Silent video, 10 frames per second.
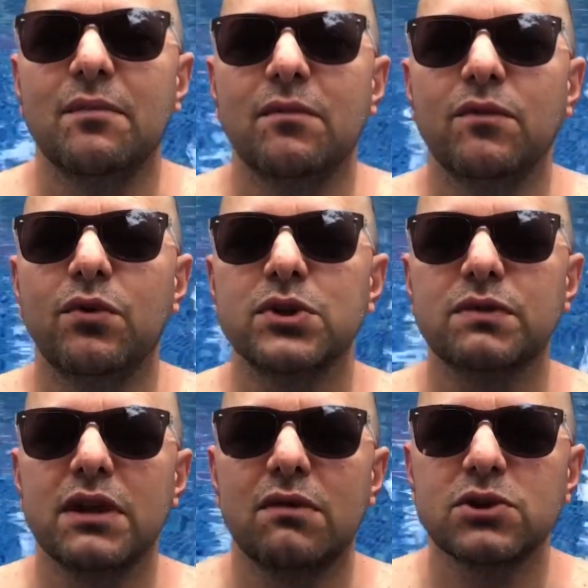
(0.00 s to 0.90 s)
first
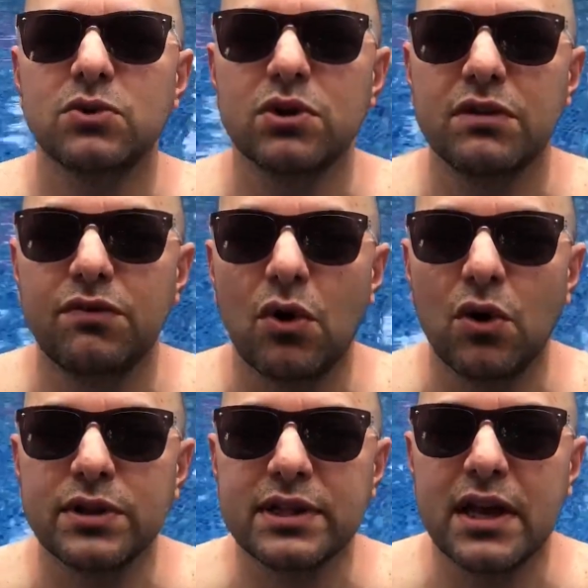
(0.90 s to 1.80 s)
when I was looking for a
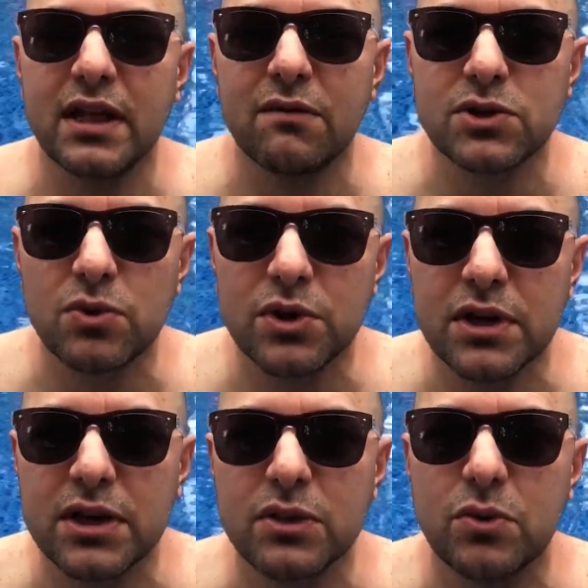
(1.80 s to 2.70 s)
hotel, I was looking
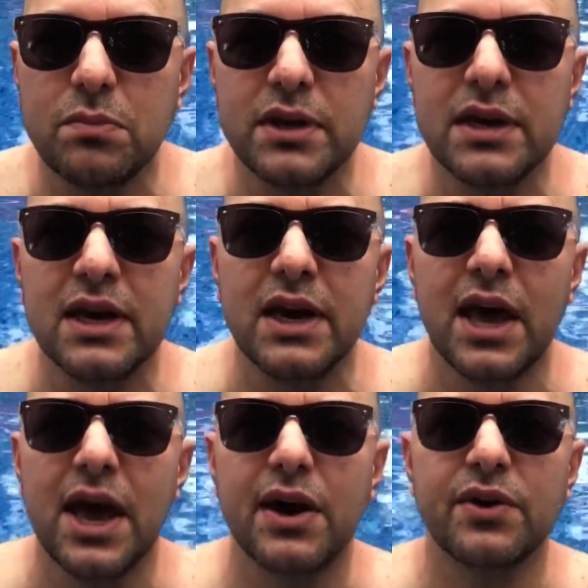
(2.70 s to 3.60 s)
it to be
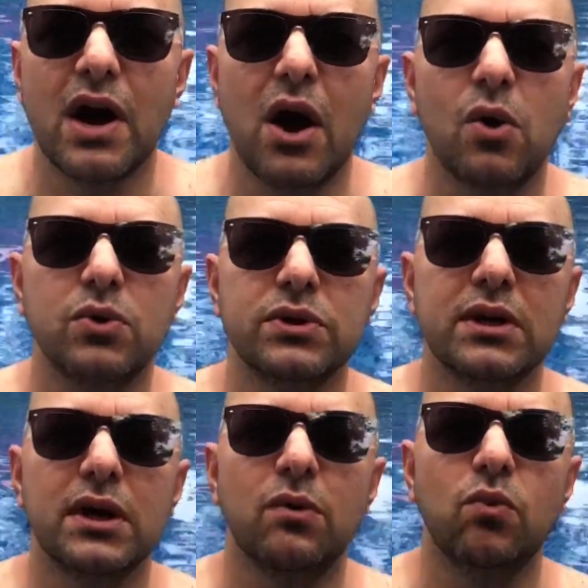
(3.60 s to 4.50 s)
around
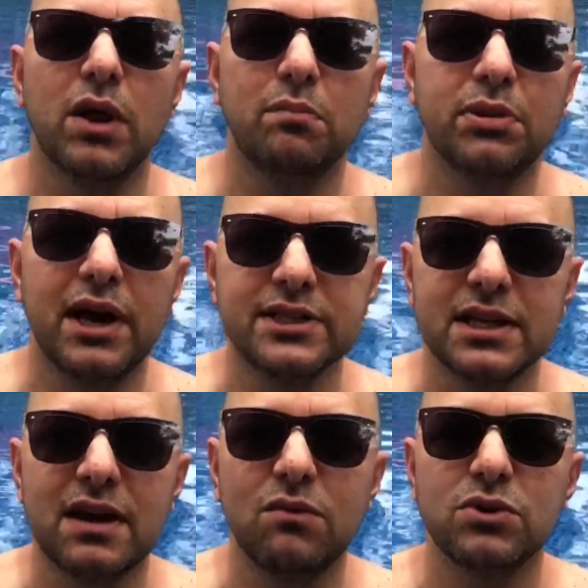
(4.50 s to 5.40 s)
one place that
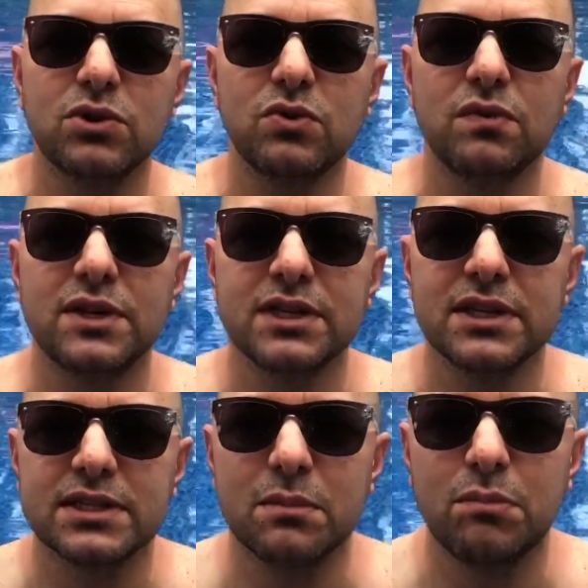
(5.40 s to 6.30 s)
I wanted to visit.
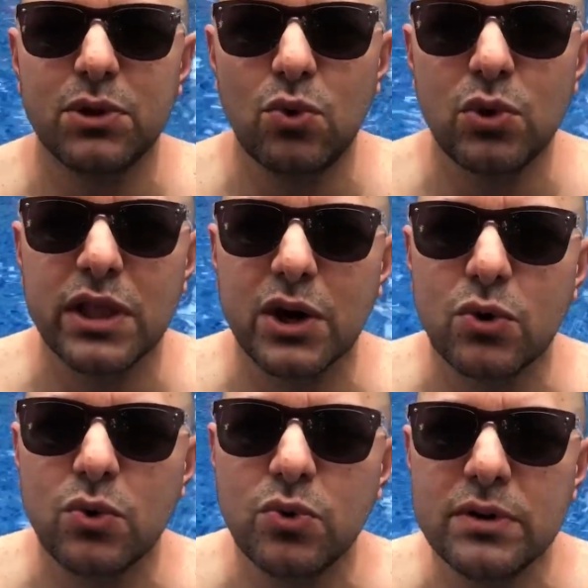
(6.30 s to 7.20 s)
It's a Blue
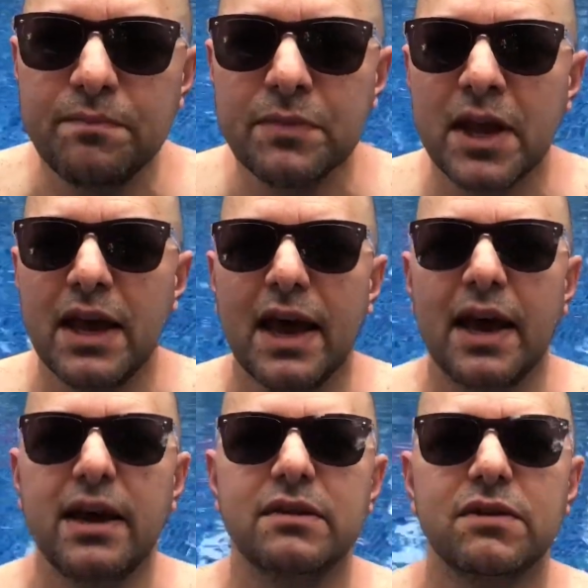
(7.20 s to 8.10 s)
Lagoon.
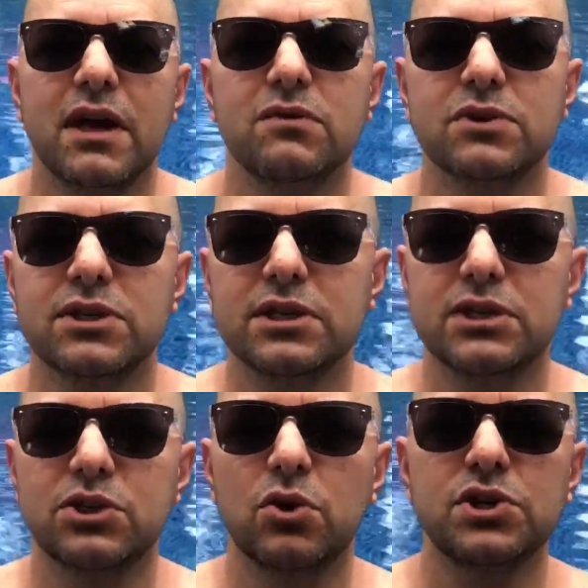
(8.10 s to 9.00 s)
And when I was
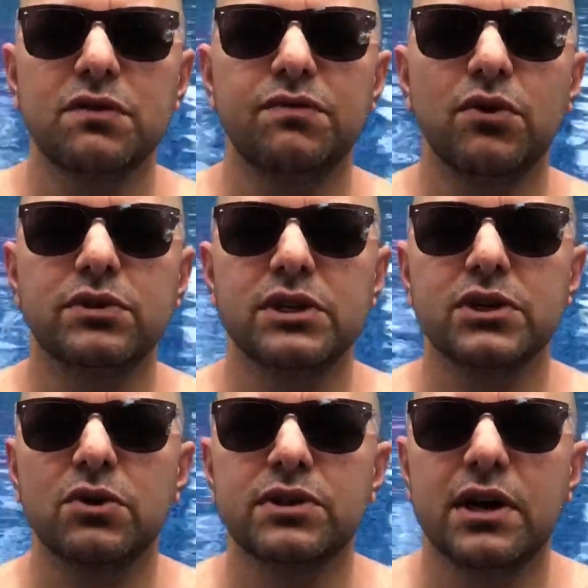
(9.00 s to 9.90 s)
searching for this
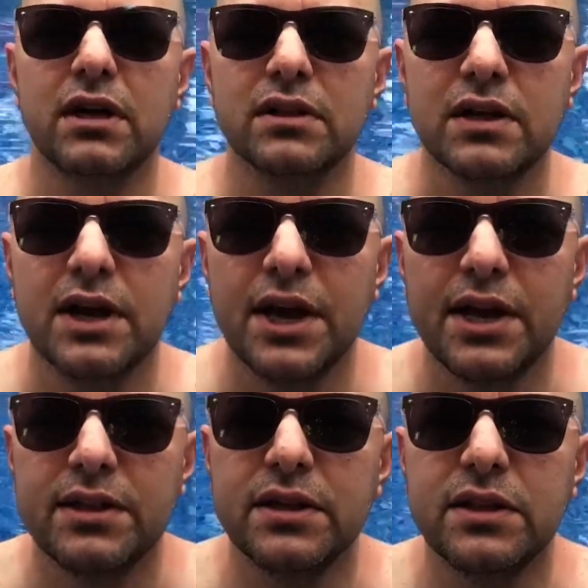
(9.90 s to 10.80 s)
hotel
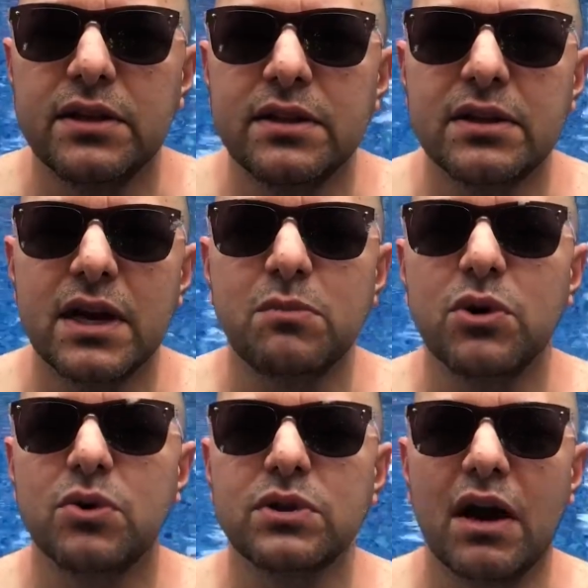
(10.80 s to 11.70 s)
in the
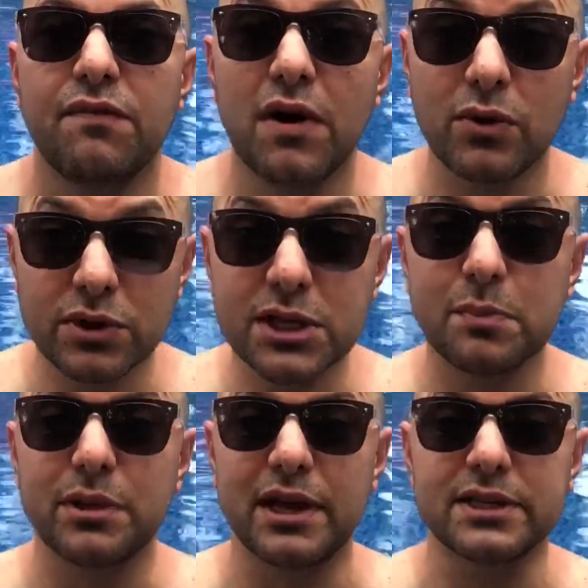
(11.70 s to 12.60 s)
neighborhood, I found this
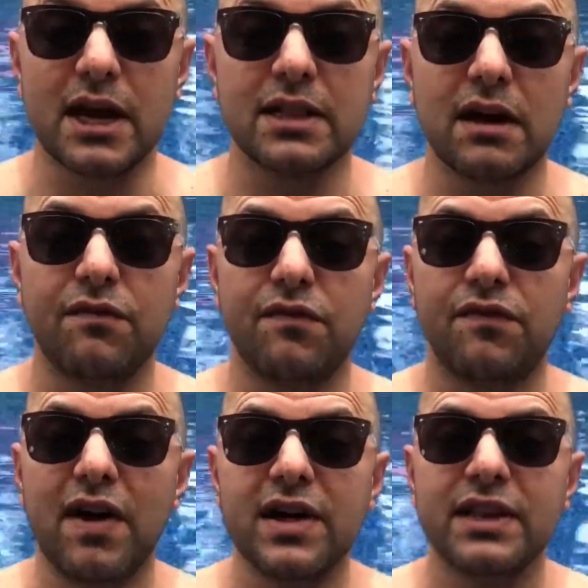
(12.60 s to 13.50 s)
place and I
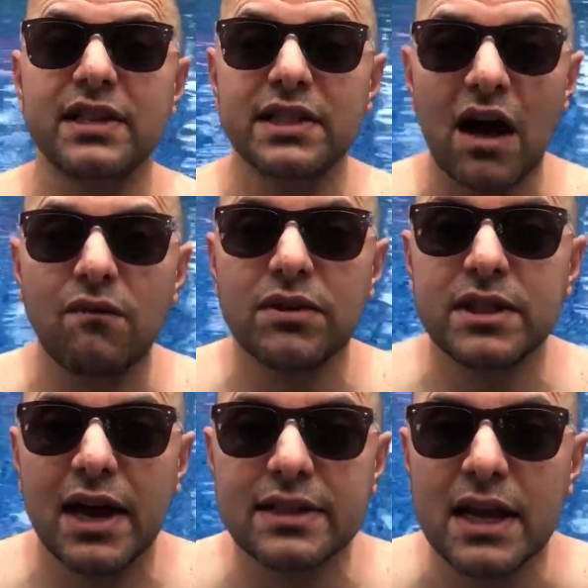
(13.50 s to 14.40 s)
fell in love with
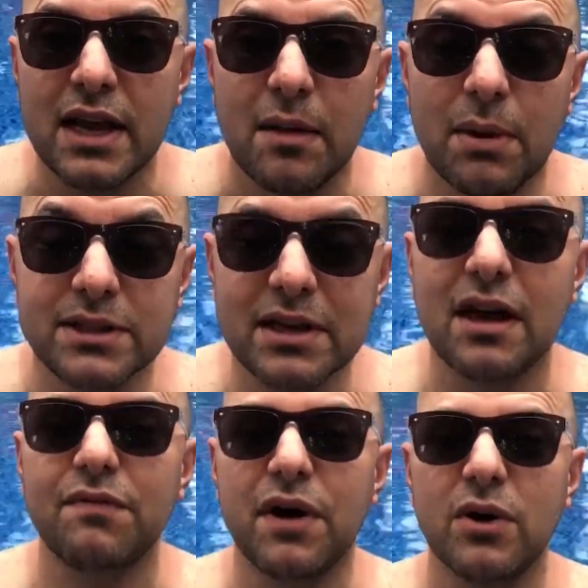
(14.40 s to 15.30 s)
that. But then I
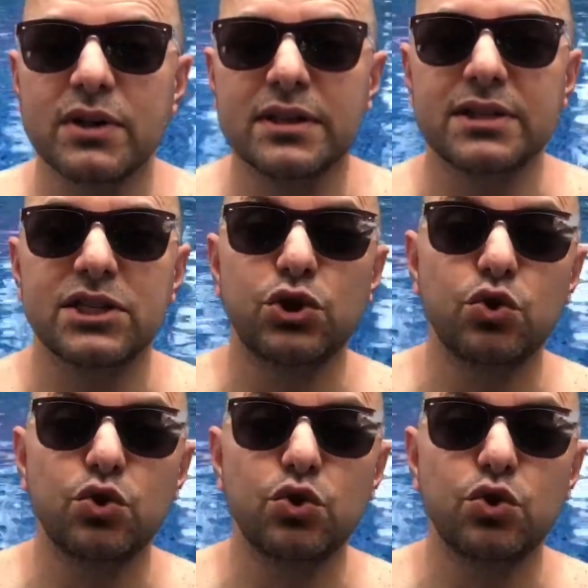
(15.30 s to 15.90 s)
found that it's 2